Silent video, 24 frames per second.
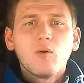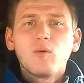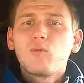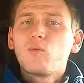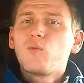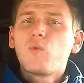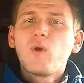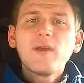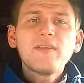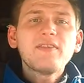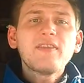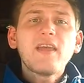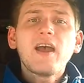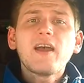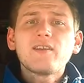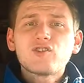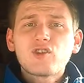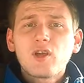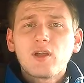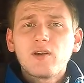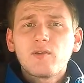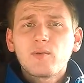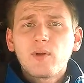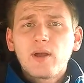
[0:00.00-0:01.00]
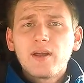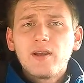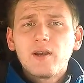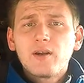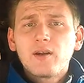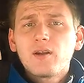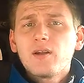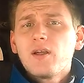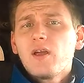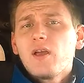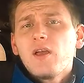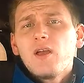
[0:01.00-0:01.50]
With that
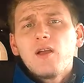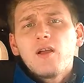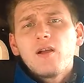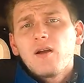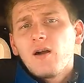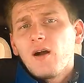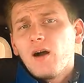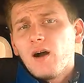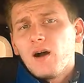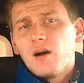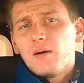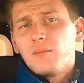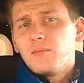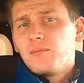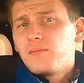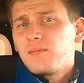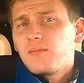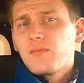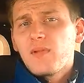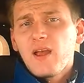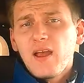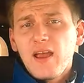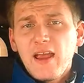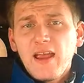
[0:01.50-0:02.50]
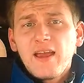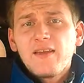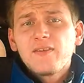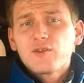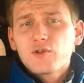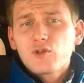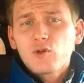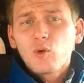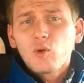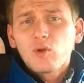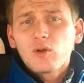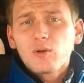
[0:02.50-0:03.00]
generator and the
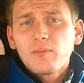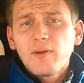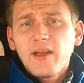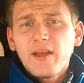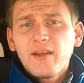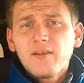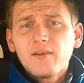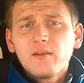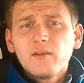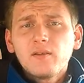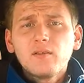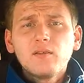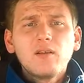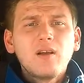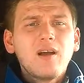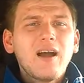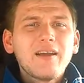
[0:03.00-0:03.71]
solar panel,